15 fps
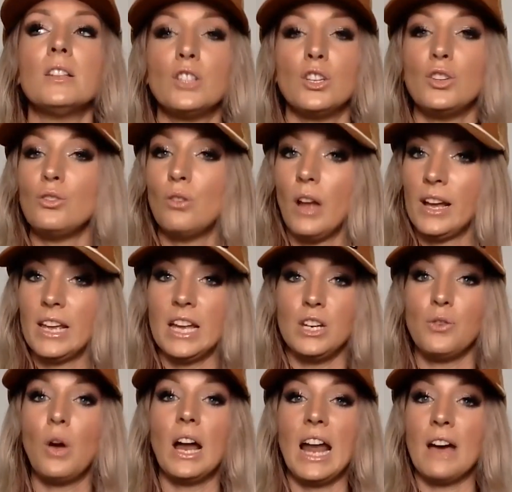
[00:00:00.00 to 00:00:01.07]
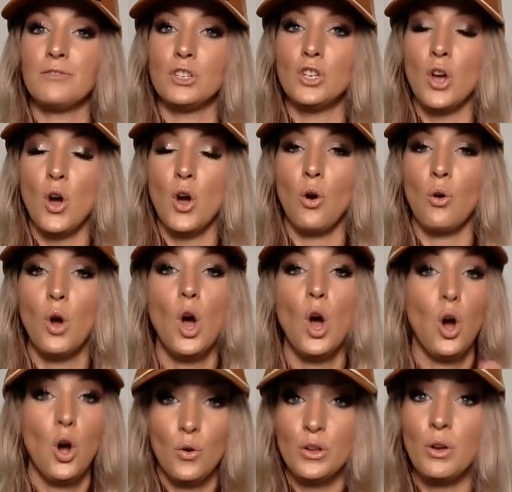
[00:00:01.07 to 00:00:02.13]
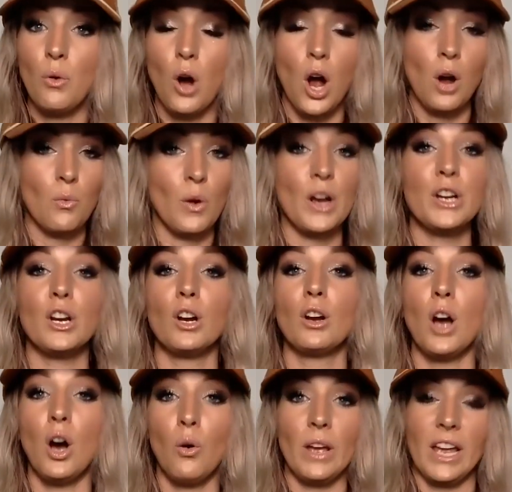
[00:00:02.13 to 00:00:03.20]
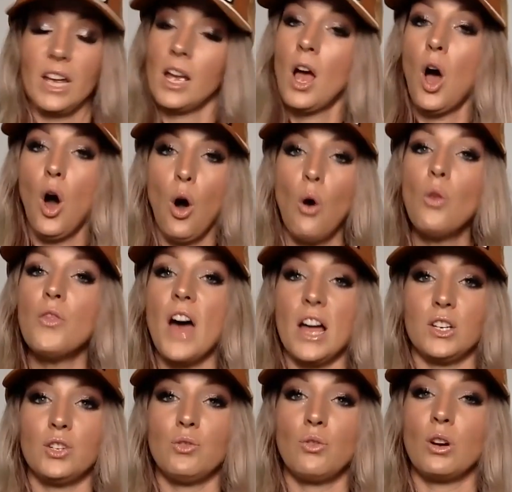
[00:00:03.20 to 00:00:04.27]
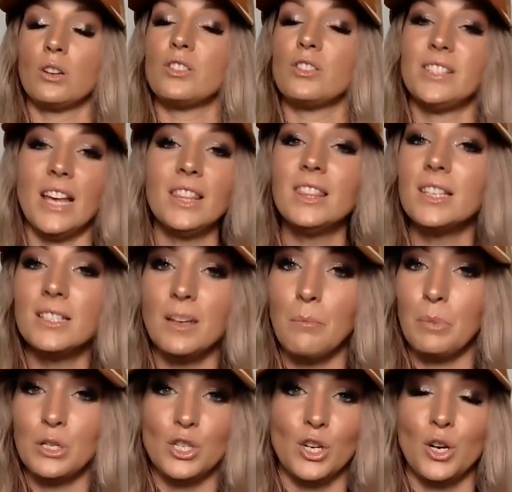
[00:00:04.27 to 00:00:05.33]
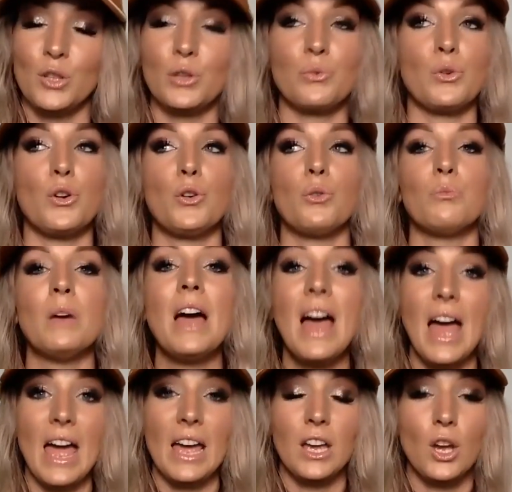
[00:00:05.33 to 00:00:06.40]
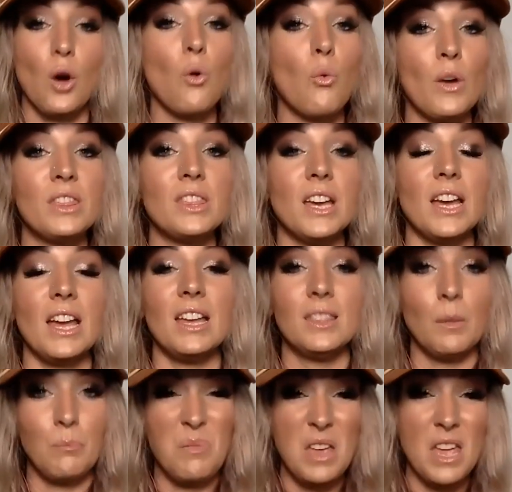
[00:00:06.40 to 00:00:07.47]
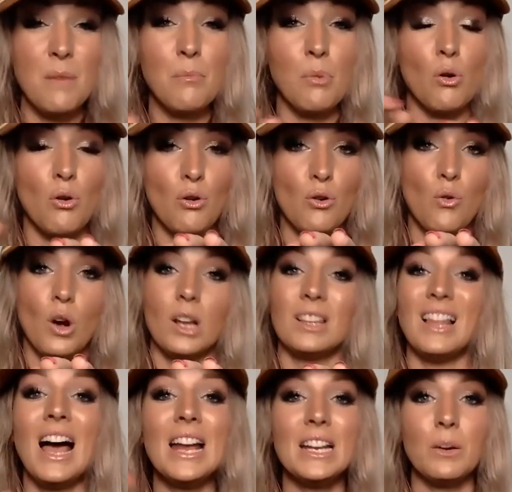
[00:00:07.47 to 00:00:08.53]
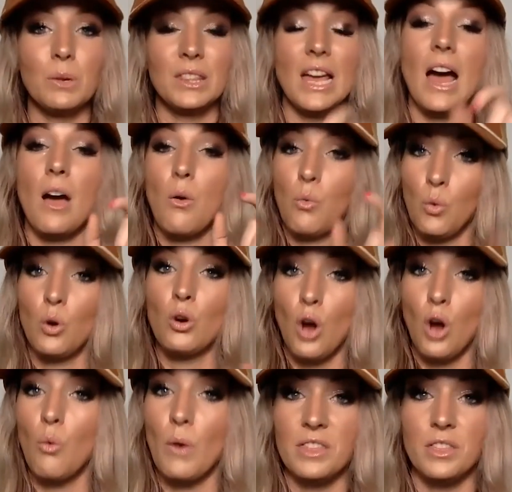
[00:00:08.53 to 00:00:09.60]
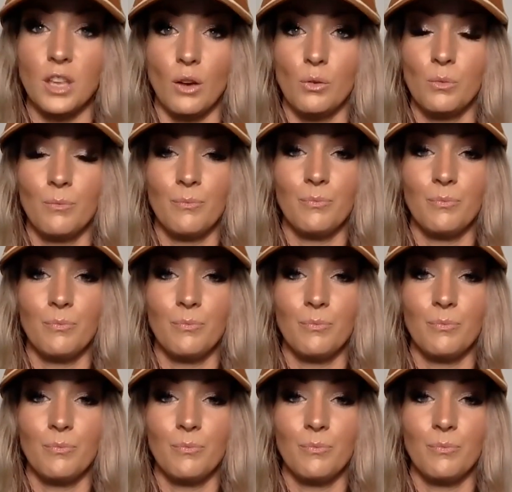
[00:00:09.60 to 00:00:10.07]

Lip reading: So, again, you kind of have to know who you are, where you're going, hold that torch, set the temperature in the room, and go with it. And the people who are aligning with that will go with you.